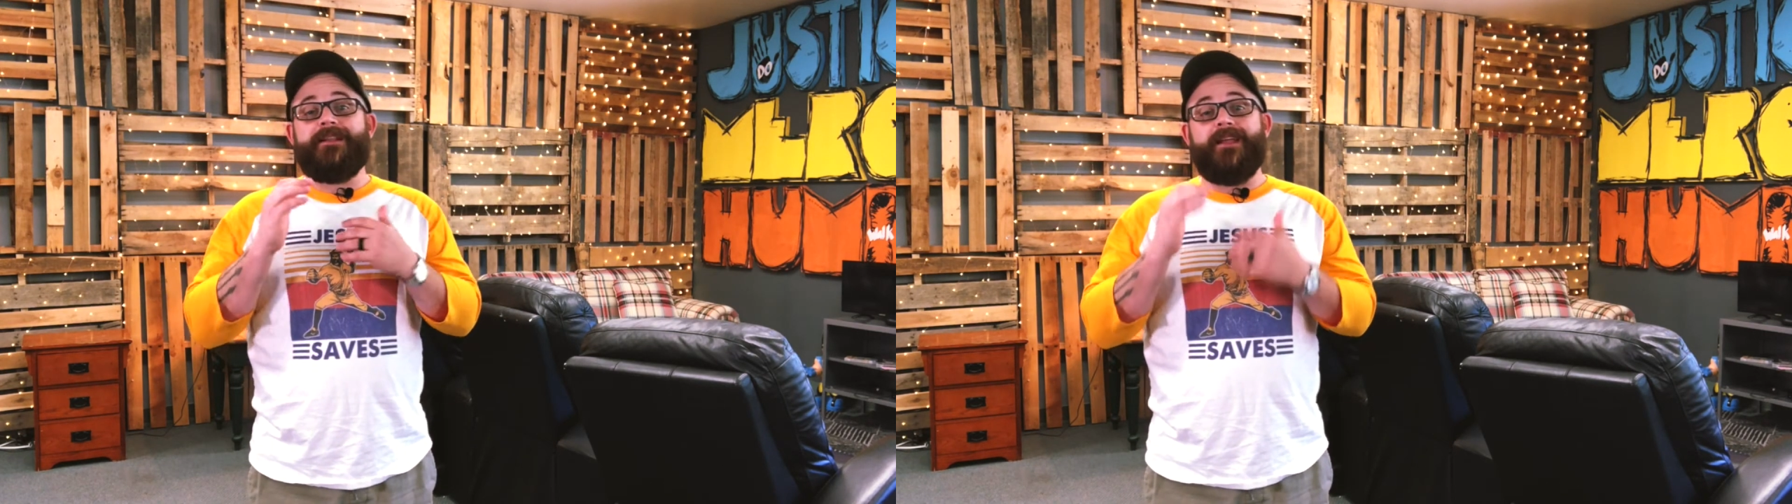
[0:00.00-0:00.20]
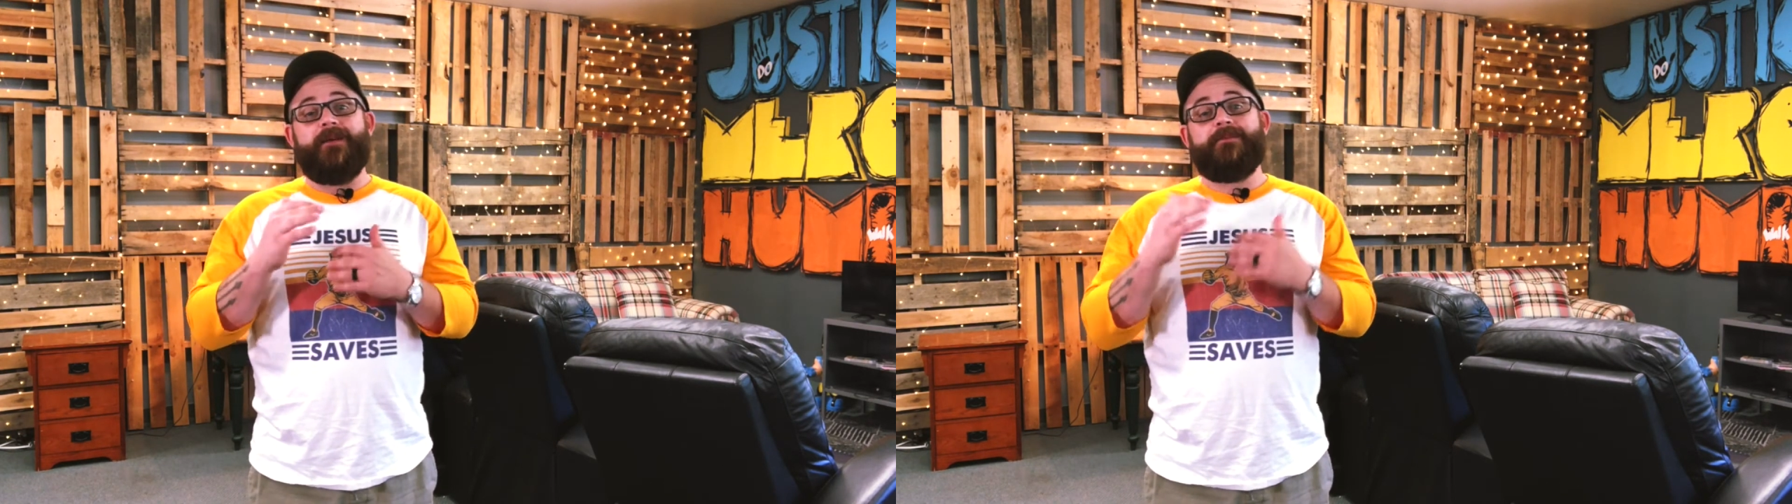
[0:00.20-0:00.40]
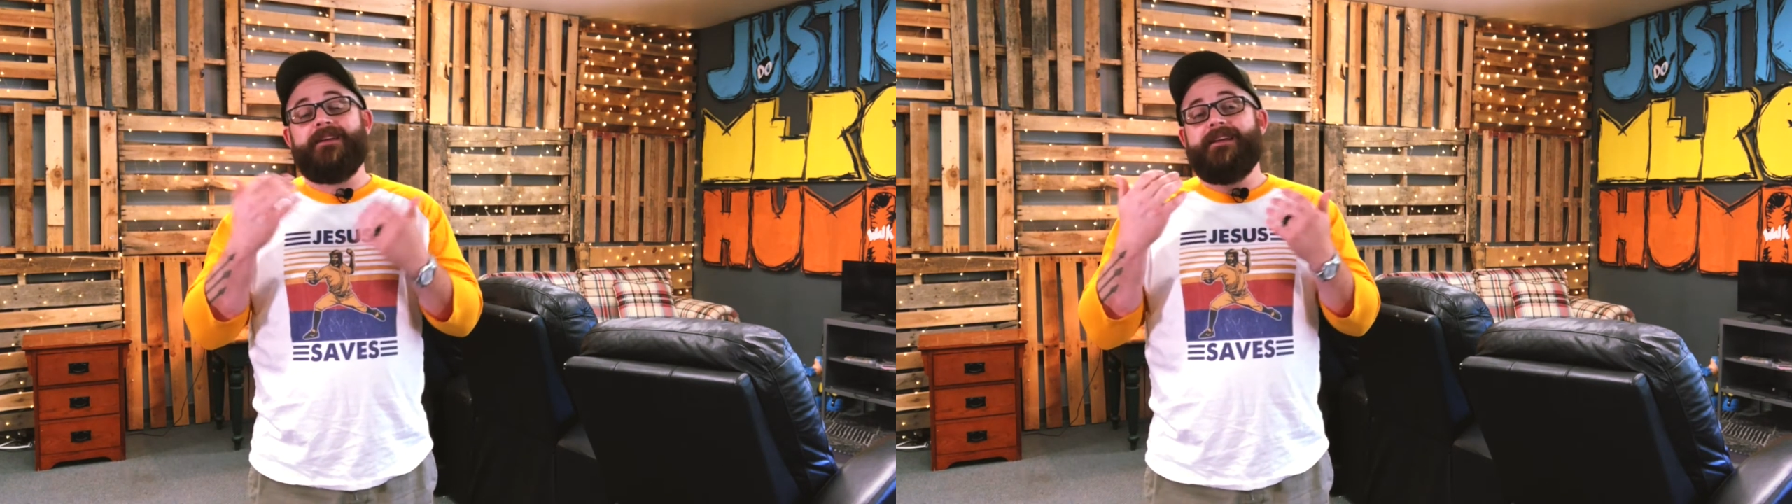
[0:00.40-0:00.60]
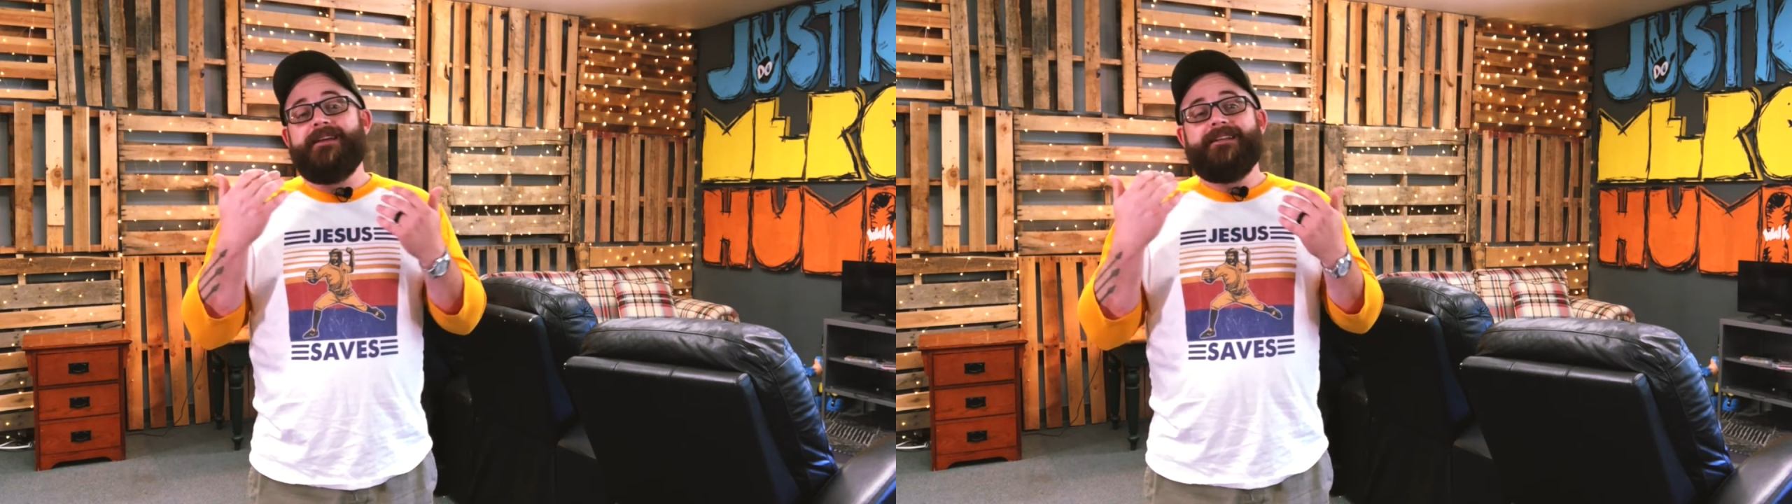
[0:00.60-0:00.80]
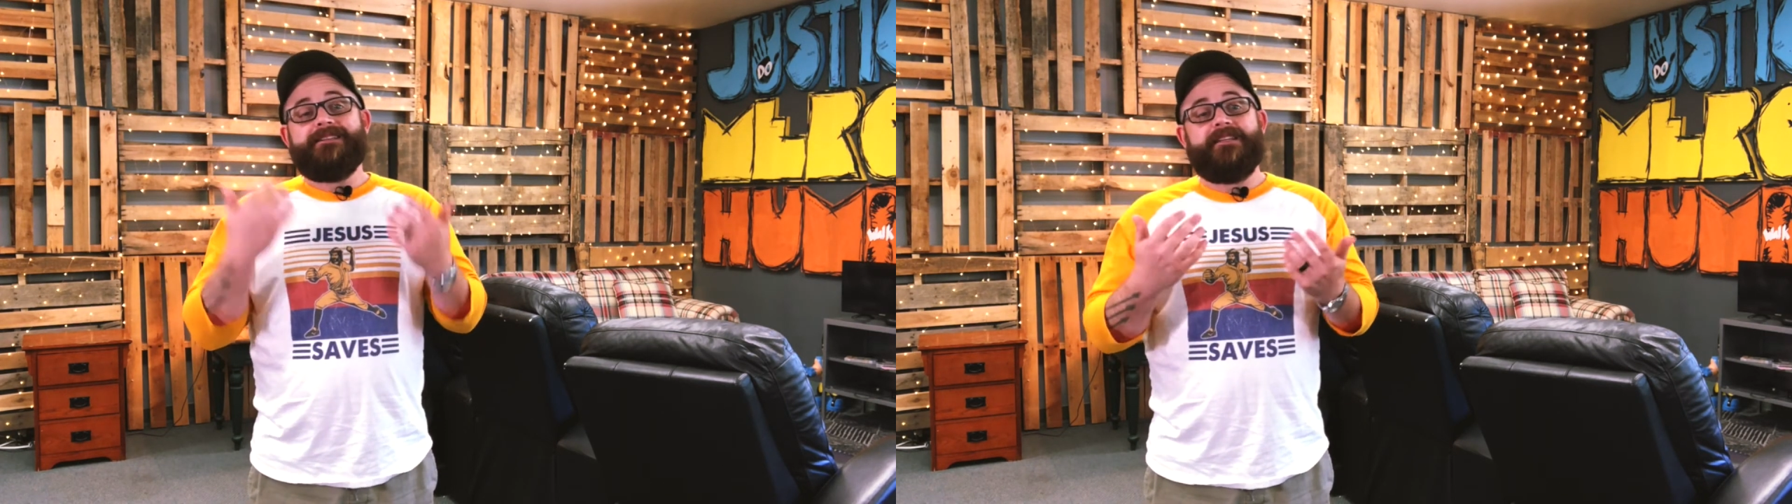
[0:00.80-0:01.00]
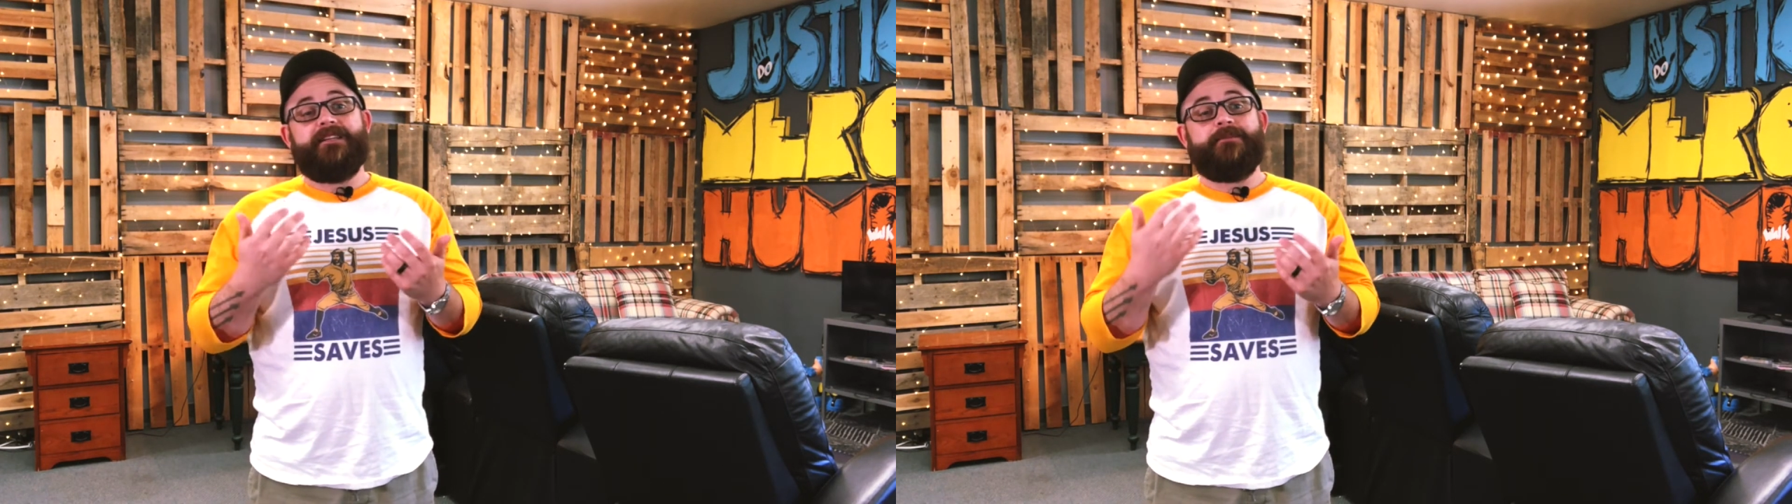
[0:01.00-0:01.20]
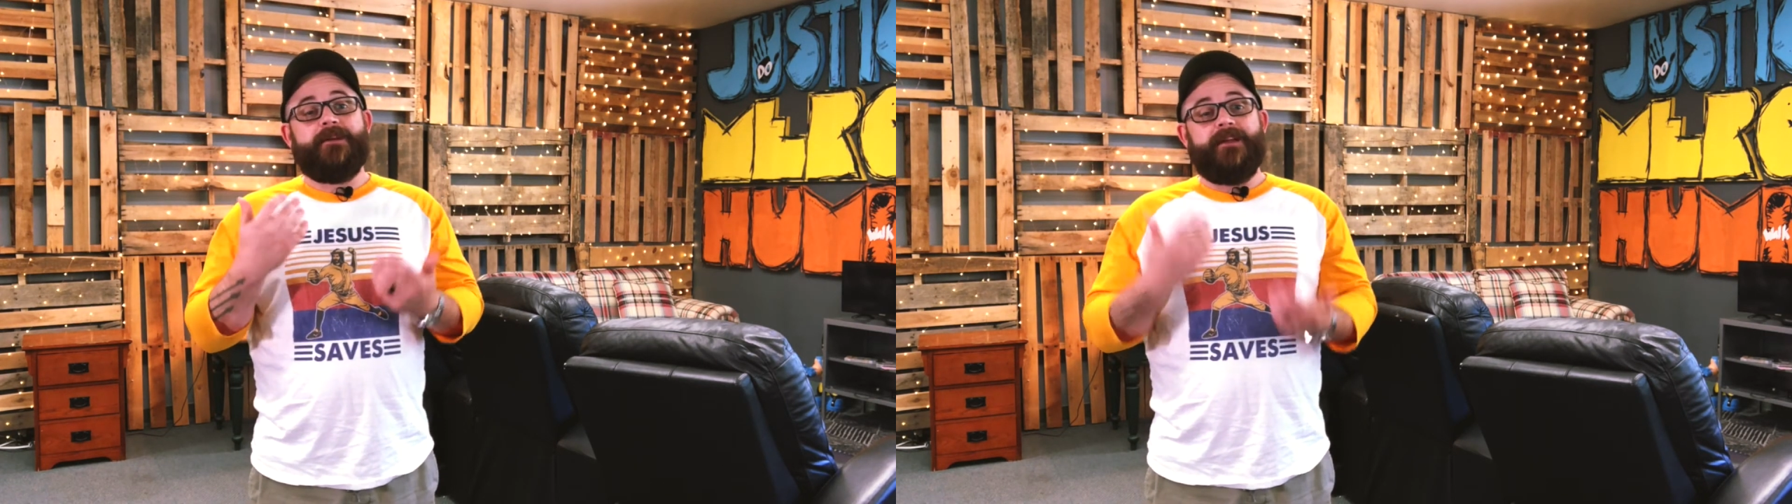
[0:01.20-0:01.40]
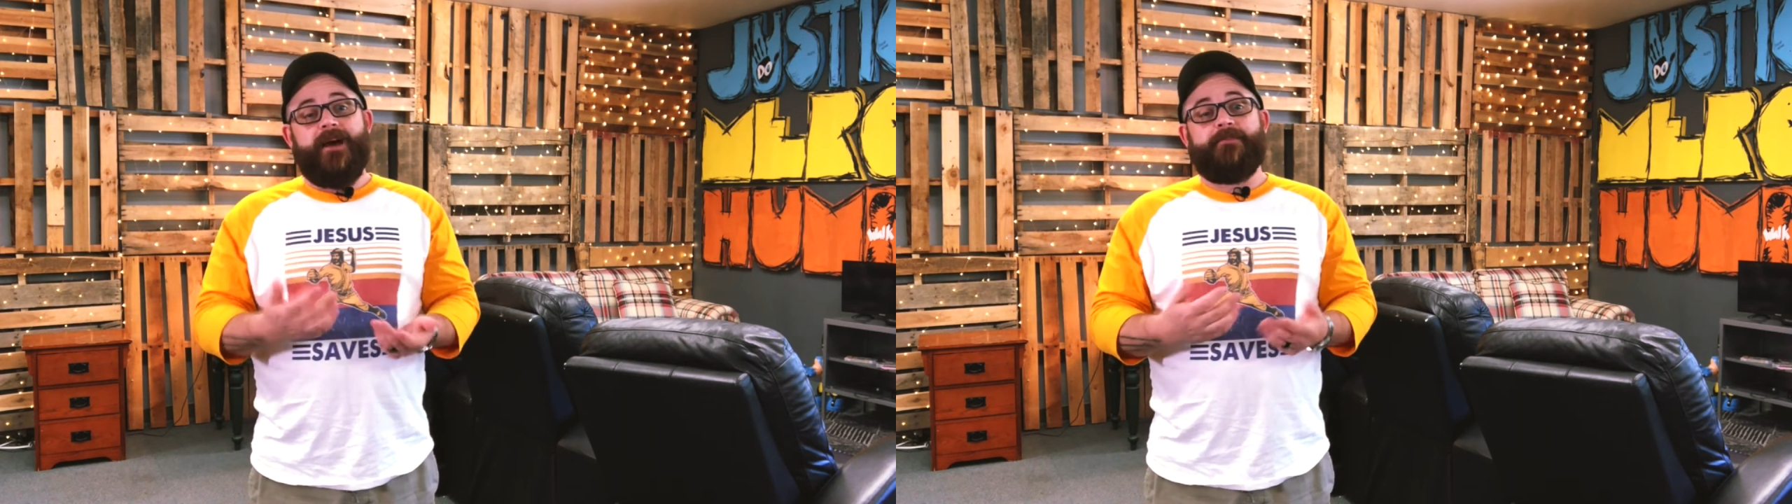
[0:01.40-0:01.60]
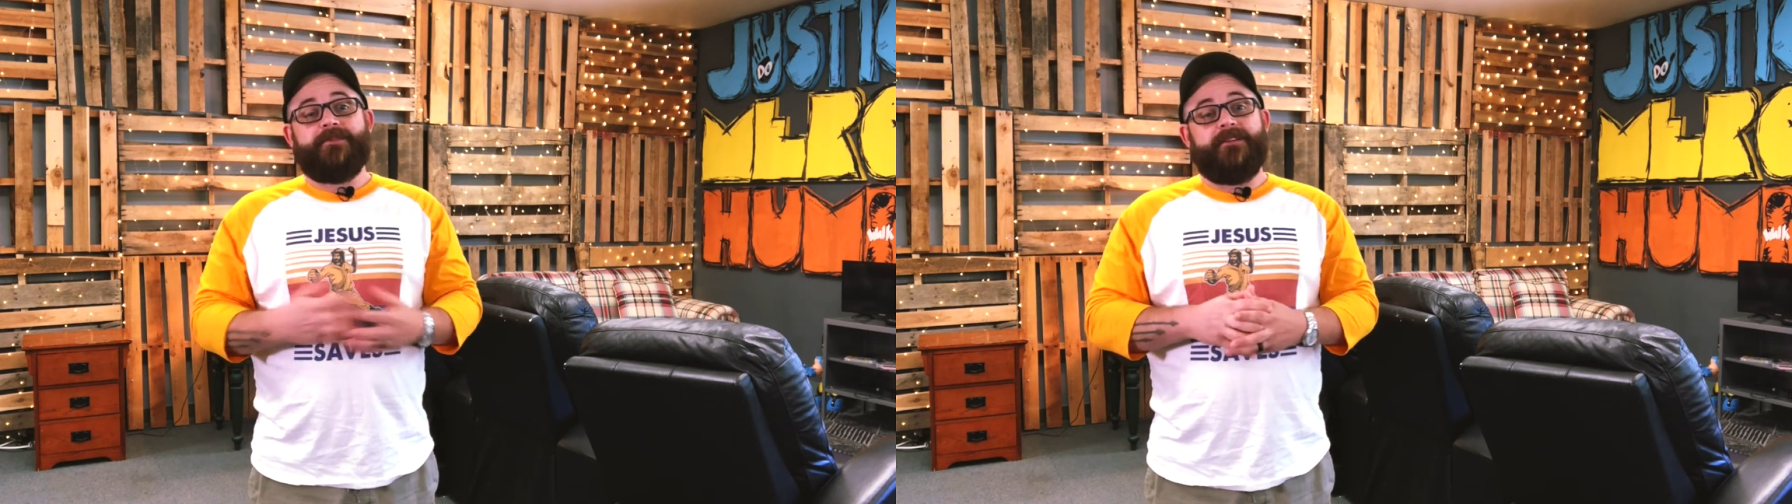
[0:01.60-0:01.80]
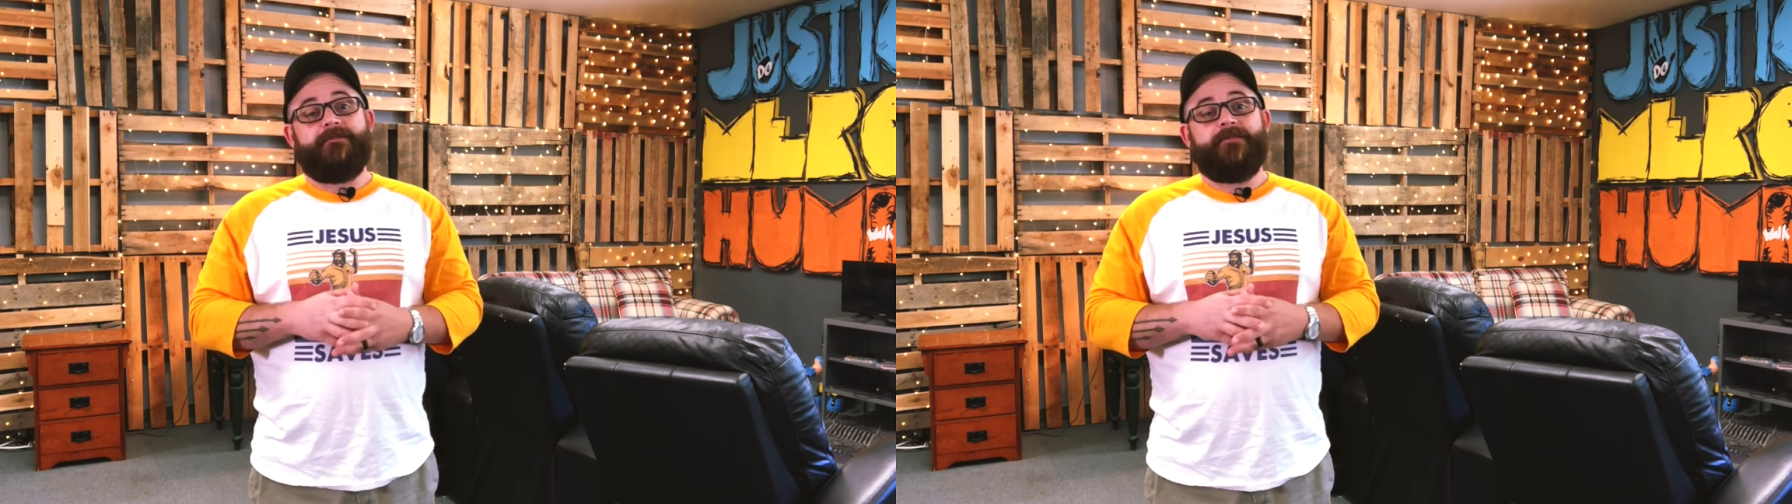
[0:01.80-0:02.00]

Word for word: named team captain.